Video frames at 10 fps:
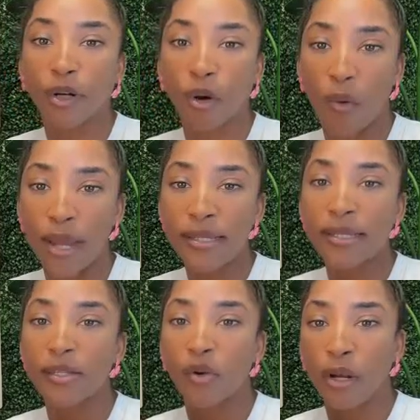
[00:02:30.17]
request
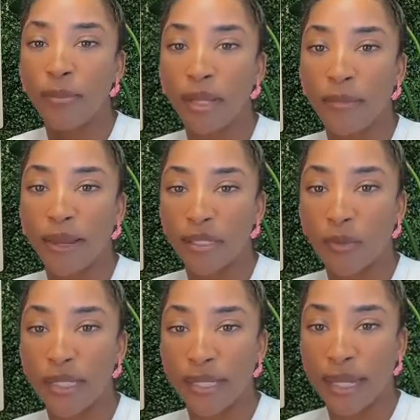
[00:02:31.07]
is going to be the best
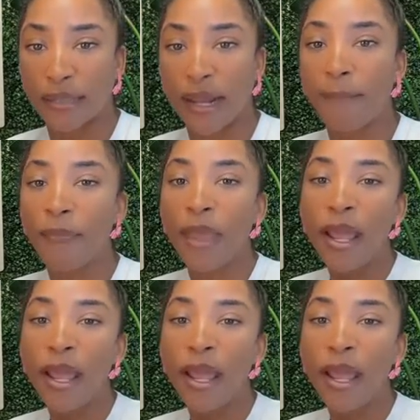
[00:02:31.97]
way to get that.